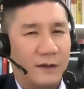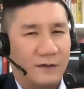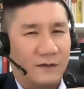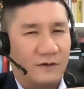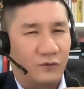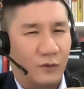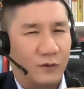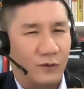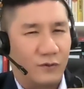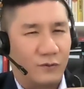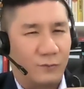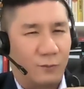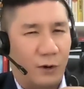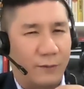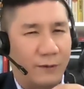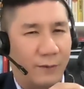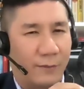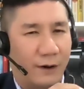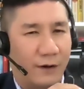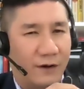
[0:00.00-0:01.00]
This one was
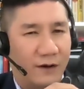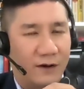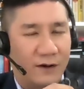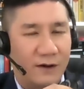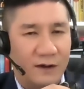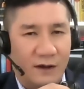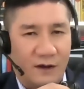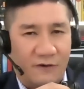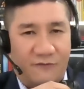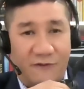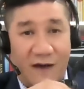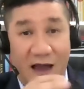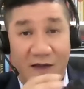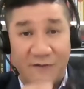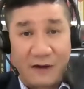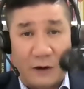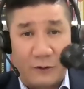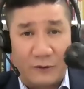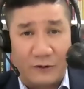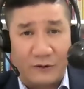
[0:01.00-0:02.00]
probably about a, a
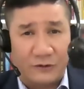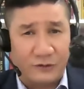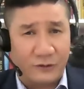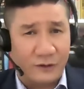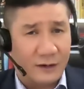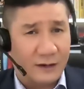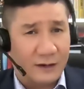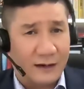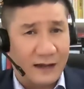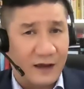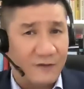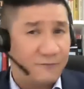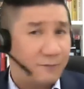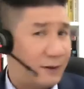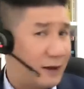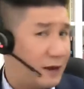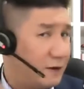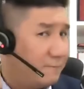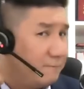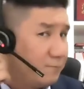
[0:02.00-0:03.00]
five hour uh,
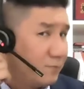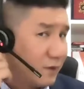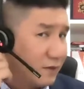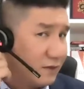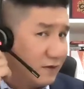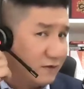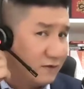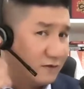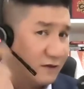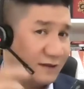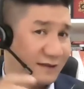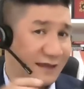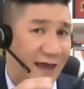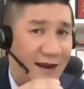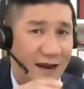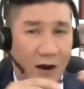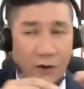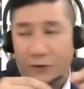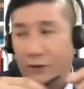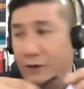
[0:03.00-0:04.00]
lifespan. This is a
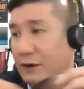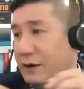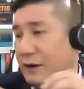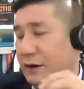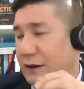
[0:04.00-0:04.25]
ten hour